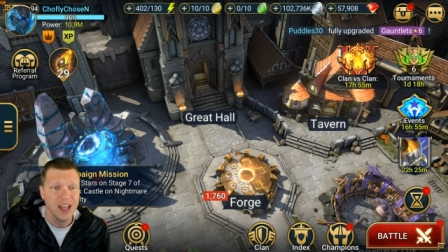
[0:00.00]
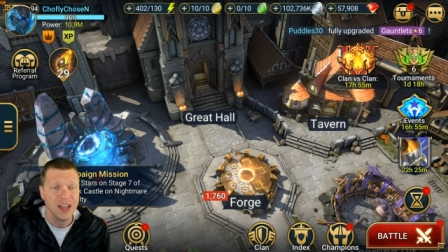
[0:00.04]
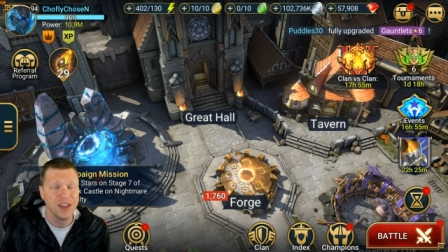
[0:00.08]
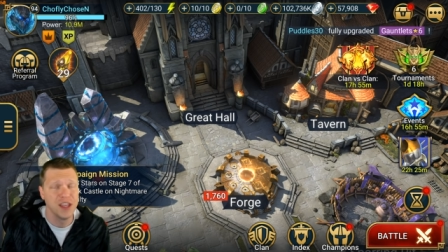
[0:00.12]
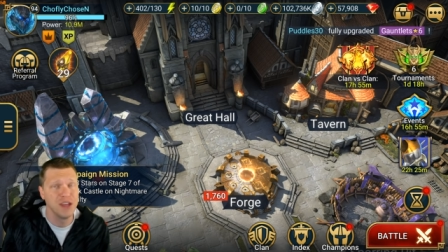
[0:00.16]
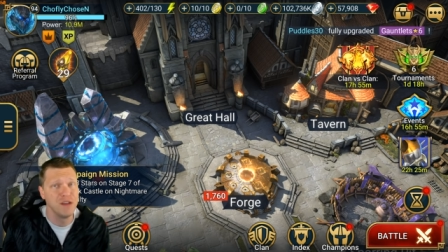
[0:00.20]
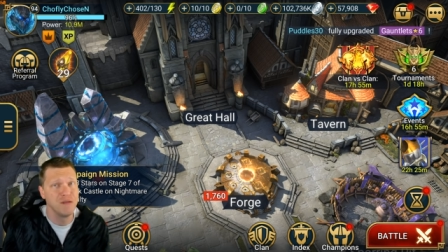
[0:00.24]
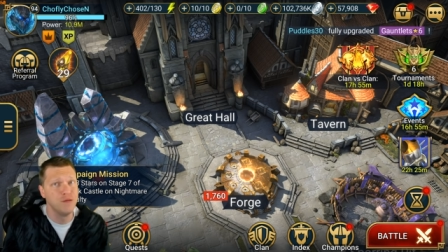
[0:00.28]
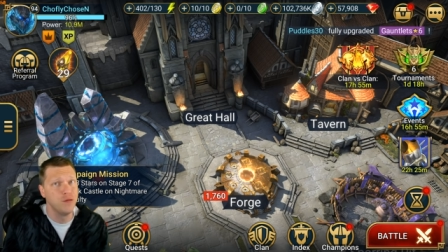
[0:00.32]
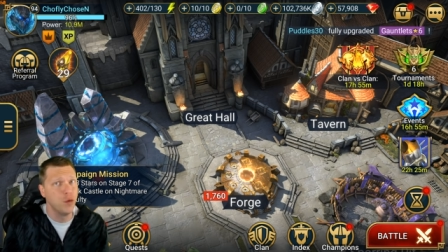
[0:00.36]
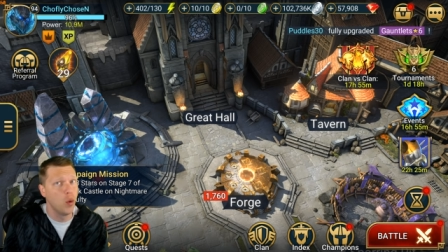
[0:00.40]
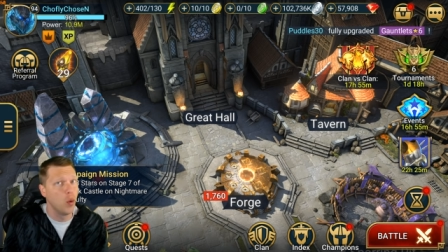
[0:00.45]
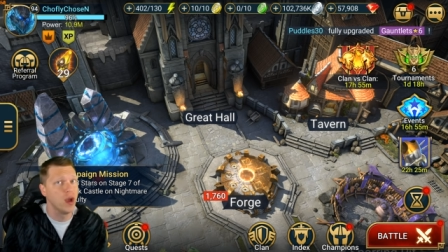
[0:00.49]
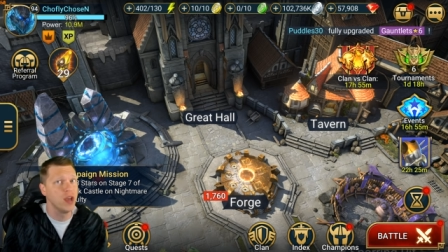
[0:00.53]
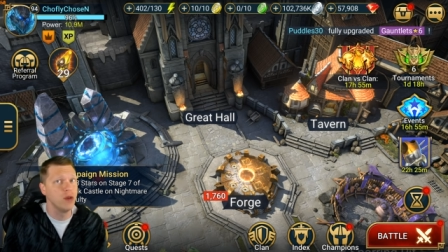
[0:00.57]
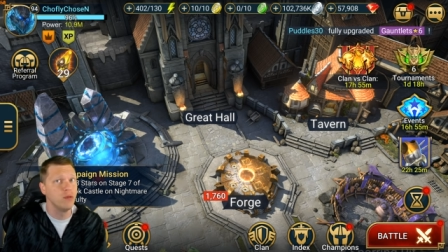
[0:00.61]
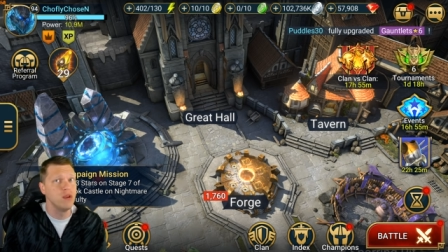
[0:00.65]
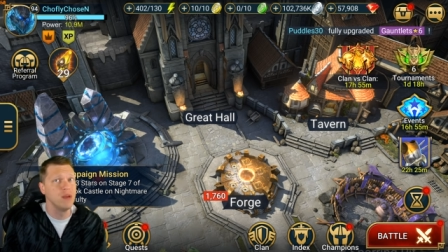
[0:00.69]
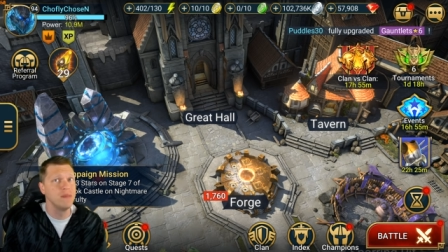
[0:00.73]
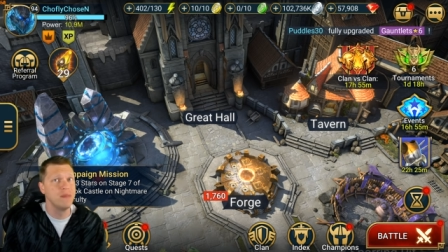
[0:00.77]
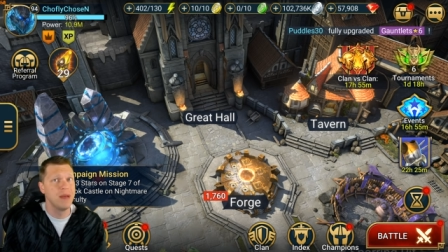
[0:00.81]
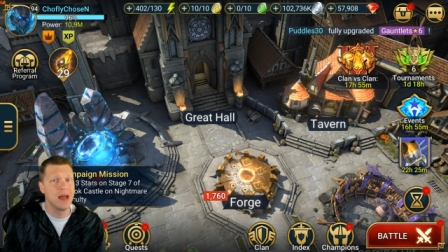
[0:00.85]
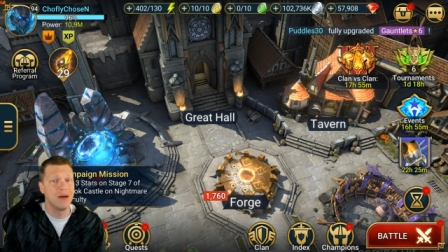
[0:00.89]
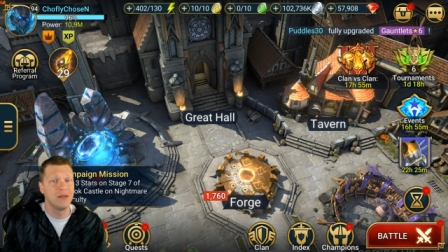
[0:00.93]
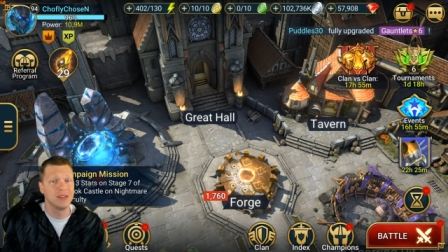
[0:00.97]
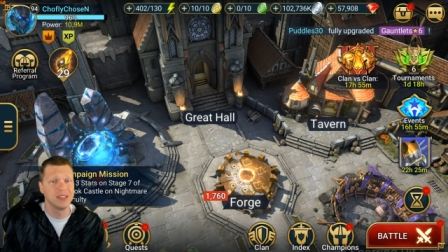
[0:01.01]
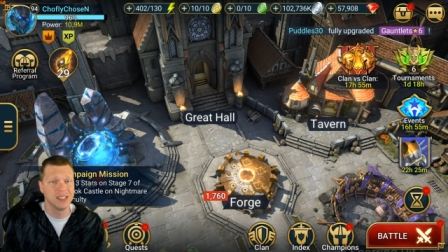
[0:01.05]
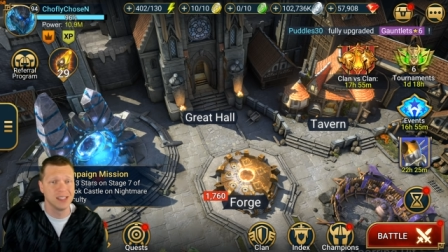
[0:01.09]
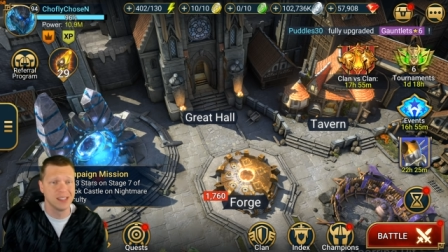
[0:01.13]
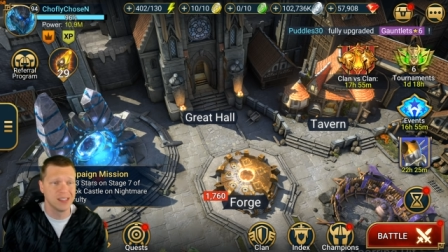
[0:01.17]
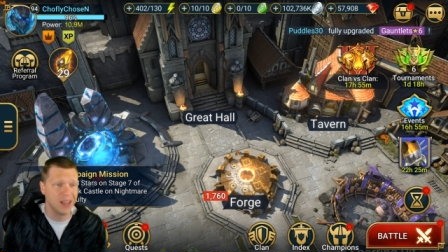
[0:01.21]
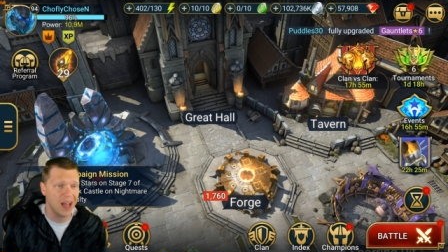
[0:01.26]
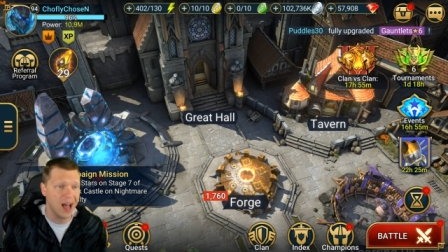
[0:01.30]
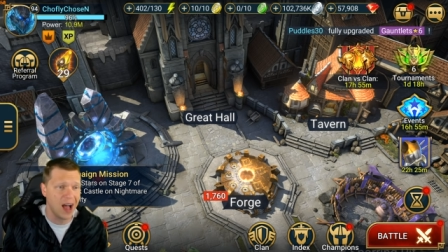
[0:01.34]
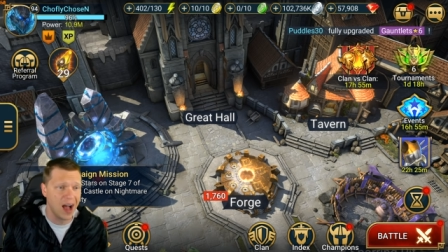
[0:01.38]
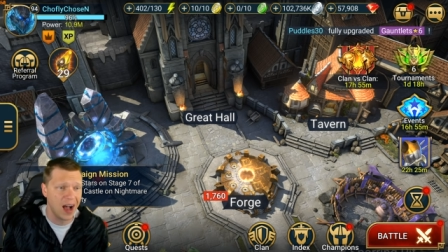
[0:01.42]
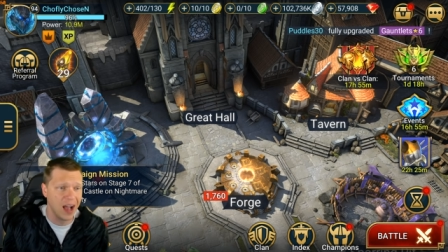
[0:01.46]
The Void rebalance
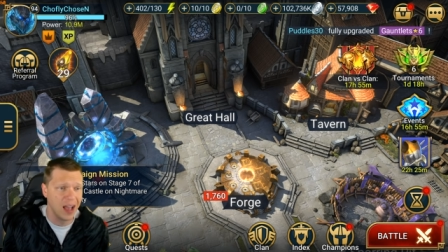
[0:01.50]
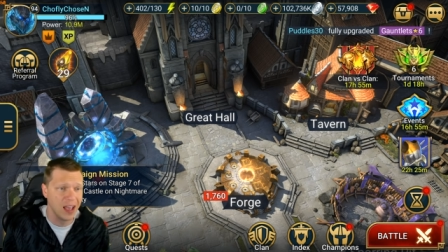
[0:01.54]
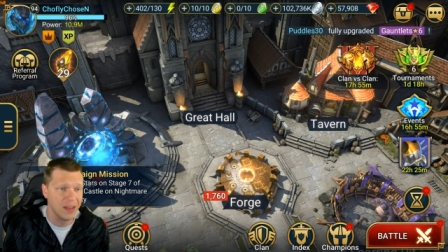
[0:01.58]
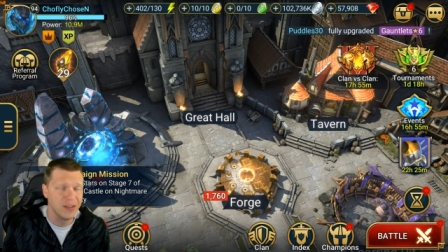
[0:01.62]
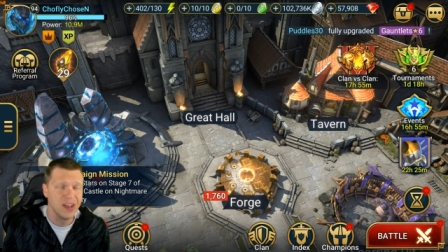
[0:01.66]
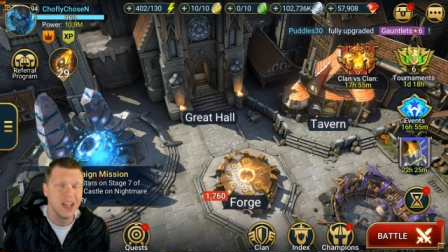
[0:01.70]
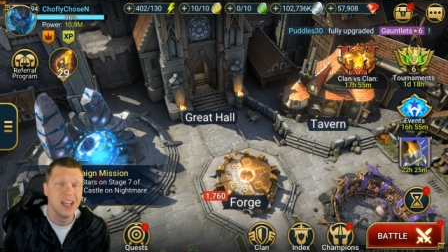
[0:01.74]
is live.